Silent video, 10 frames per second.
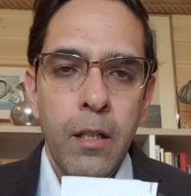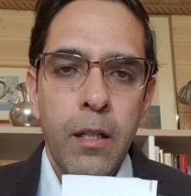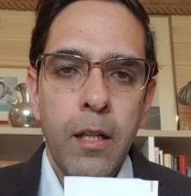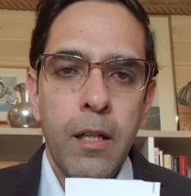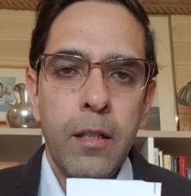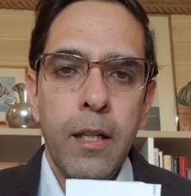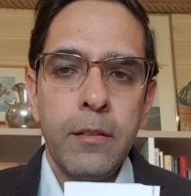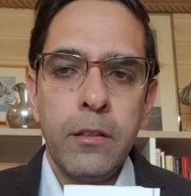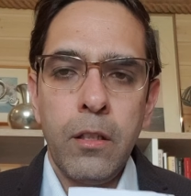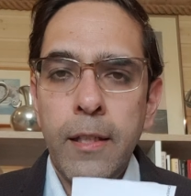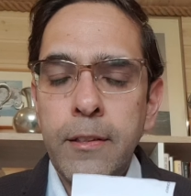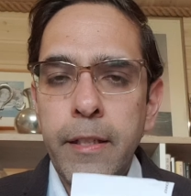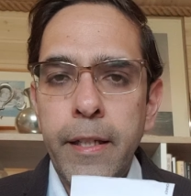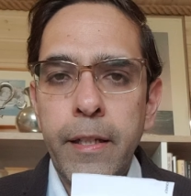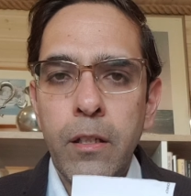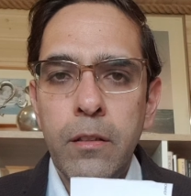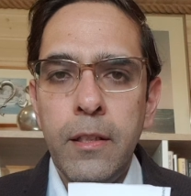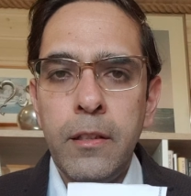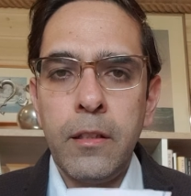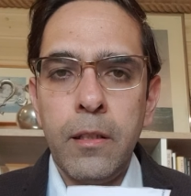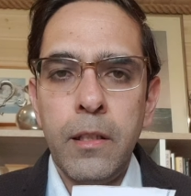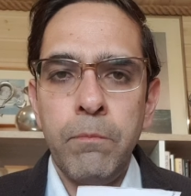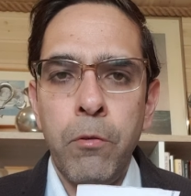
And so let's say this is a